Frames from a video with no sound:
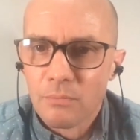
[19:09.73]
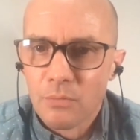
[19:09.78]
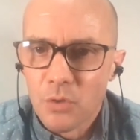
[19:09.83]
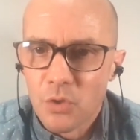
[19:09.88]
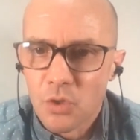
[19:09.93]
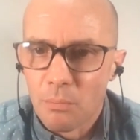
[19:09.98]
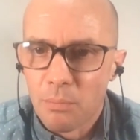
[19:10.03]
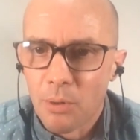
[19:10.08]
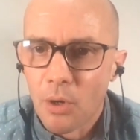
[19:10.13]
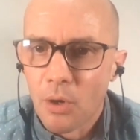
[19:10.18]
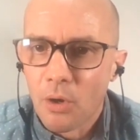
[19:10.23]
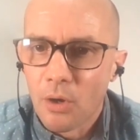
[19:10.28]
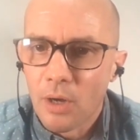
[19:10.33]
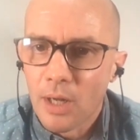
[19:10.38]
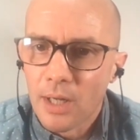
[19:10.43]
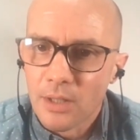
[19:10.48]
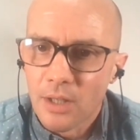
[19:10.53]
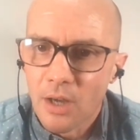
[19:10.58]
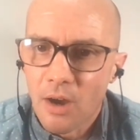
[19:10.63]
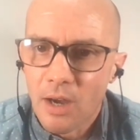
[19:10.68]
support
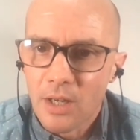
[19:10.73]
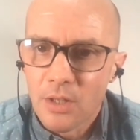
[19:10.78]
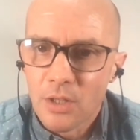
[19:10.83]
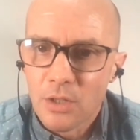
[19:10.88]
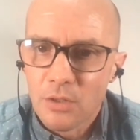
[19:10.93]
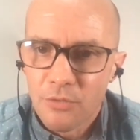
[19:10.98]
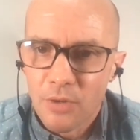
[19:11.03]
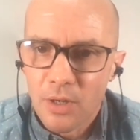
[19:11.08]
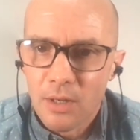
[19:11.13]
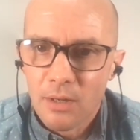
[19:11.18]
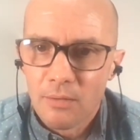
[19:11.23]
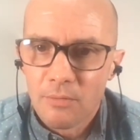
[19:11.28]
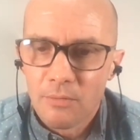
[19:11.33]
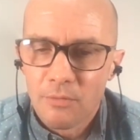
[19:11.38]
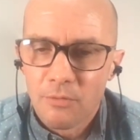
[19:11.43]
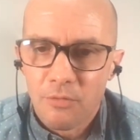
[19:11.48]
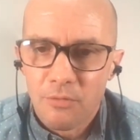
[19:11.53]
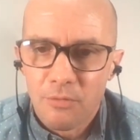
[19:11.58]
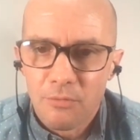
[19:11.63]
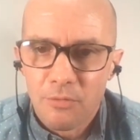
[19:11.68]
and guidance for
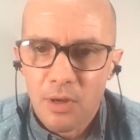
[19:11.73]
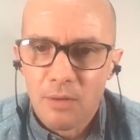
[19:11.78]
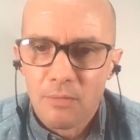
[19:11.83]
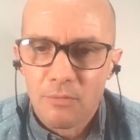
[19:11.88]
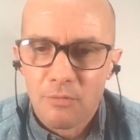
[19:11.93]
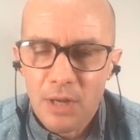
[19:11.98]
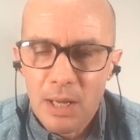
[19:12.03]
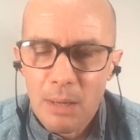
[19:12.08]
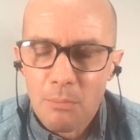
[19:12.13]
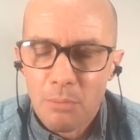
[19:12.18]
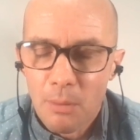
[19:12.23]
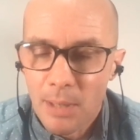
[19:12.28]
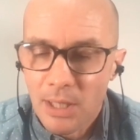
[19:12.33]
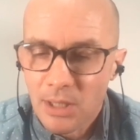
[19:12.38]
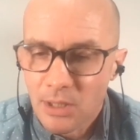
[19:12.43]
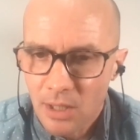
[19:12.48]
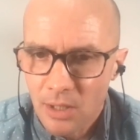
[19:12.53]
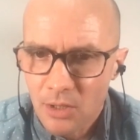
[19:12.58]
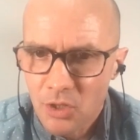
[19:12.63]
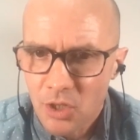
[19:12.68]

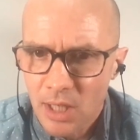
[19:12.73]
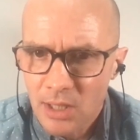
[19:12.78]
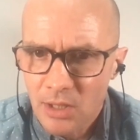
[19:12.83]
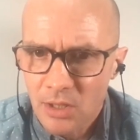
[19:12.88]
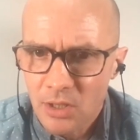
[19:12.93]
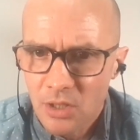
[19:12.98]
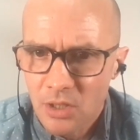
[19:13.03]
implementing those changes?